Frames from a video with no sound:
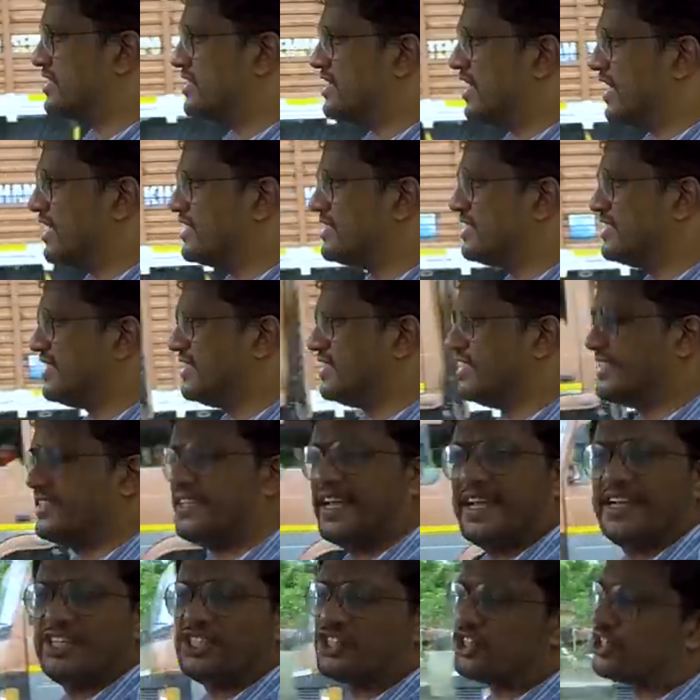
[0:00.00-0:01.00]
does is
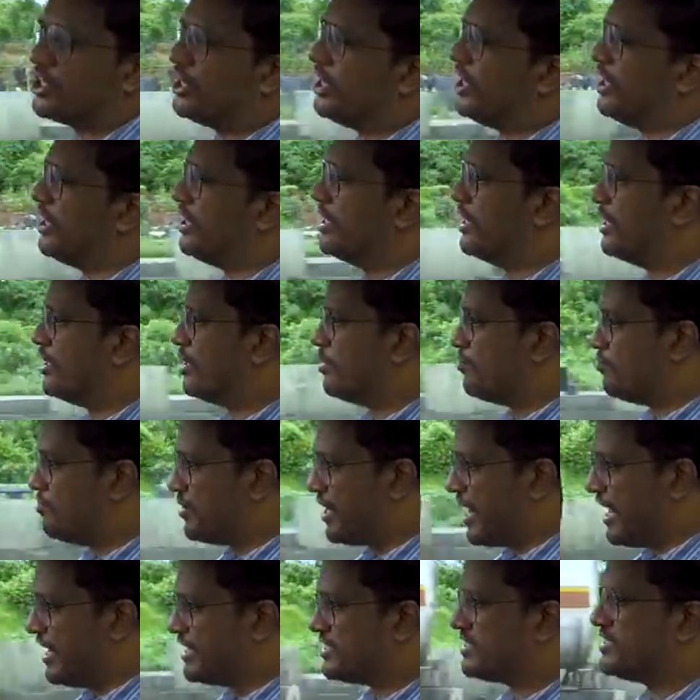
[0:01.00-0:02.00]
essentially
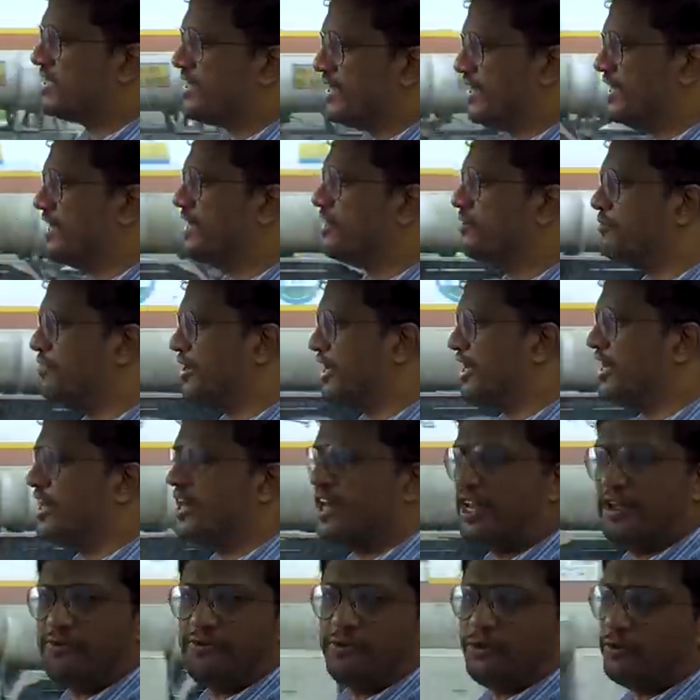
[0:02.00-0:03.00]
brakes the inner wheel
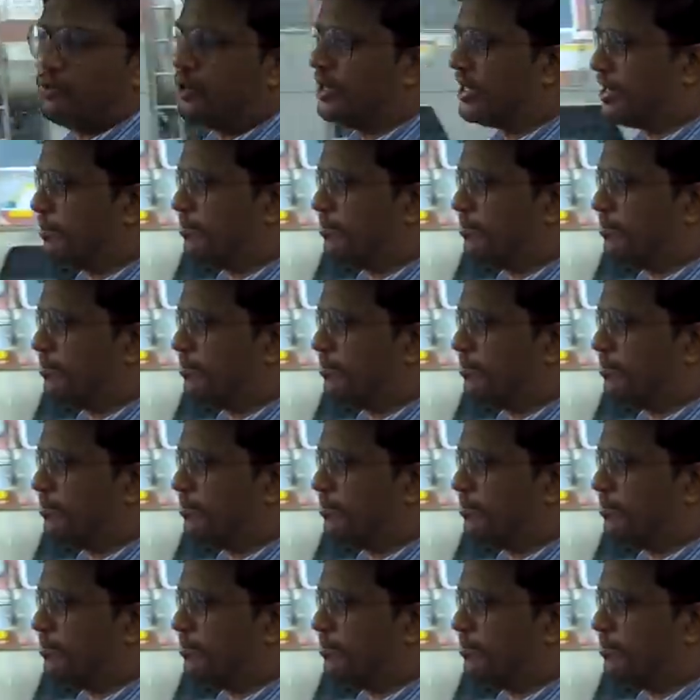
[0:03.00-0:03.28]
if you are